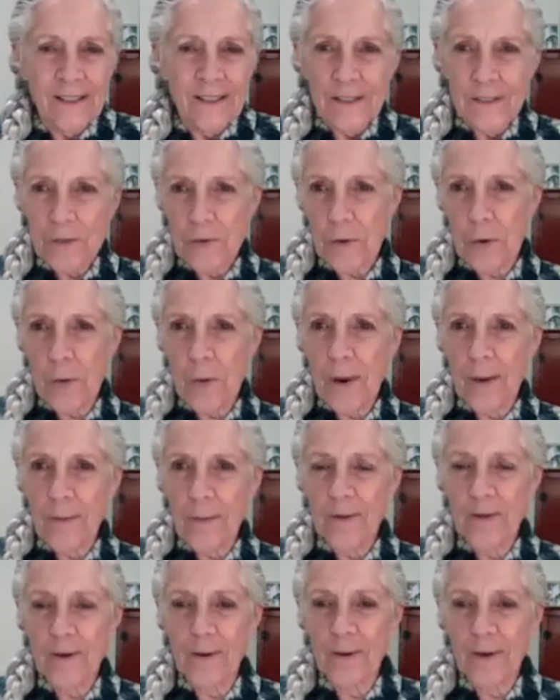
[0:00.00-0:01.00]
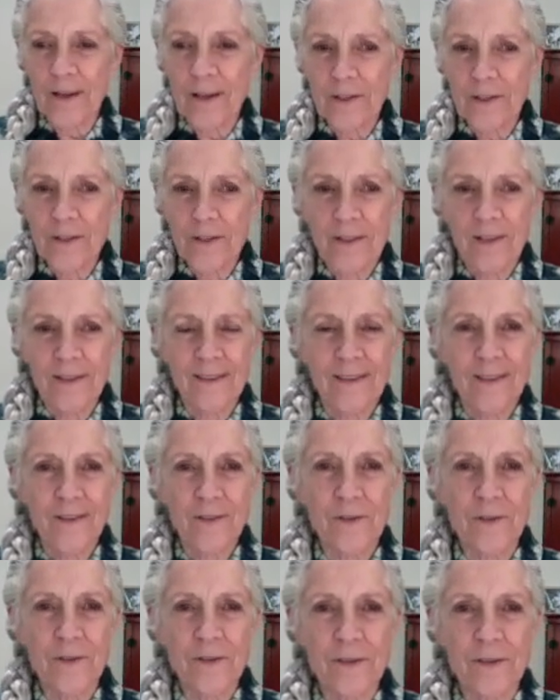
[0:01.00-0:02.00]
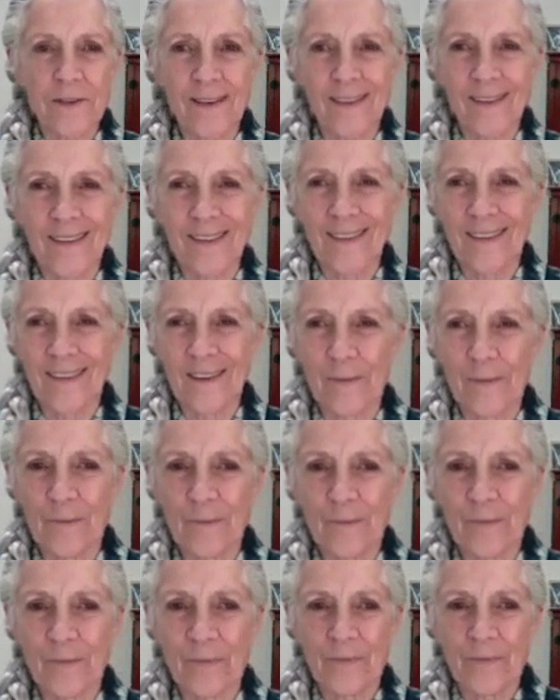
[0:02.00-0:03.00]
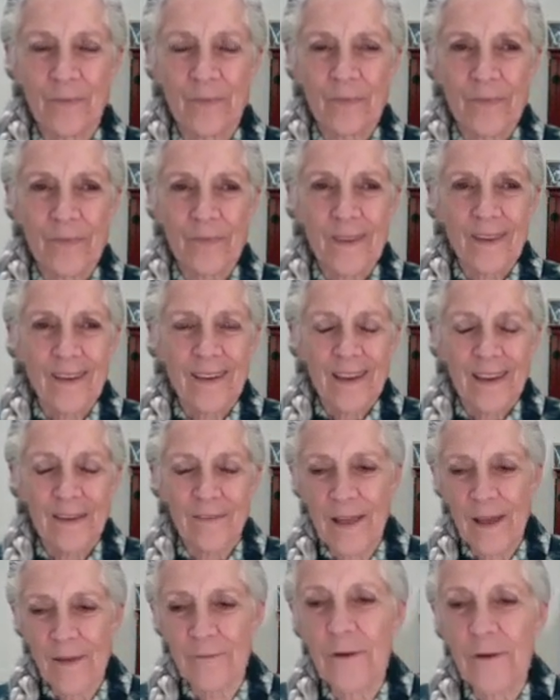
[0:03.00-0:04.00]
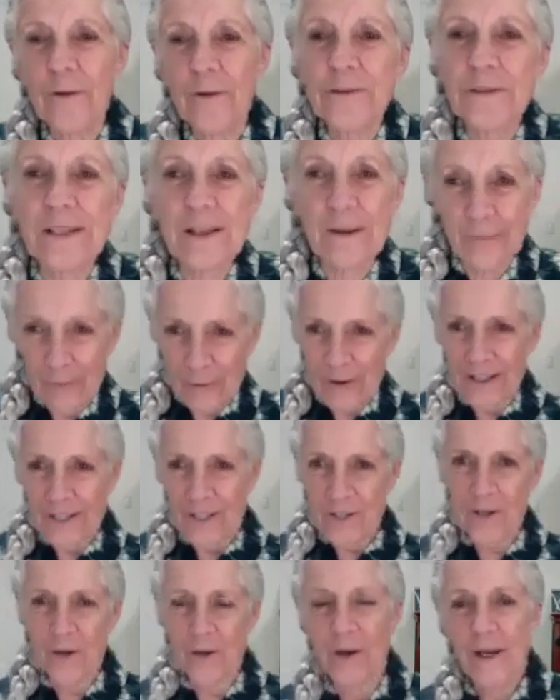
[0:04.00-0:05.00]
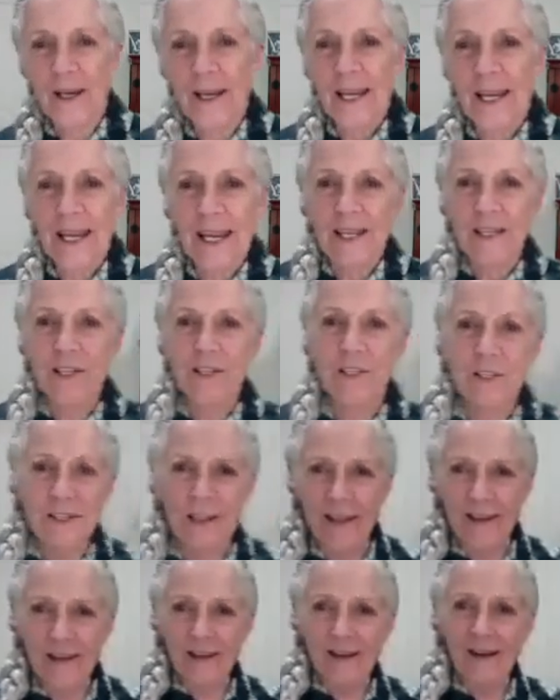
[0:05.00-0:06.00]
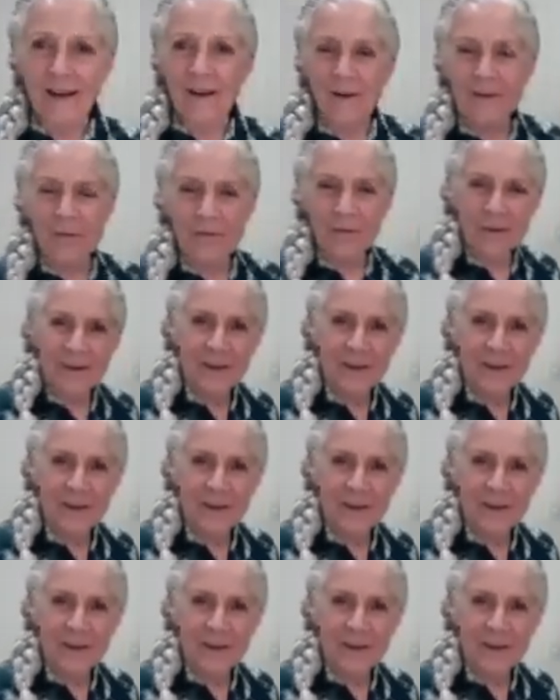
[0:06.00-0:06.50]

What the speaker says: So I'm curious to see if that felt different to, instead of